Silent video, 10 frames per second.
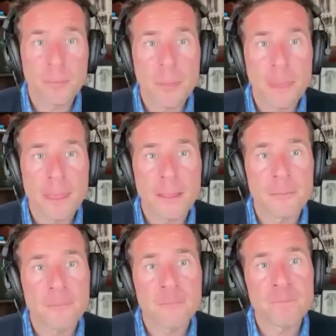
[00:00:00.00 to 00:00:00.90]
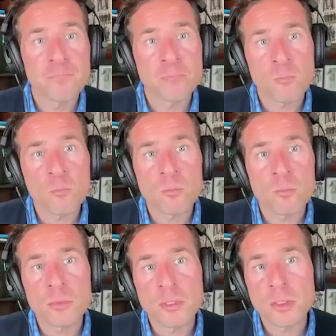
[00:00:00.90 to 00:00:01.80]
this as a
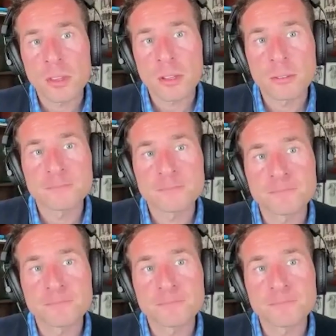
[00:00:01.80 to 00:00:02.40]
manufacturer is that all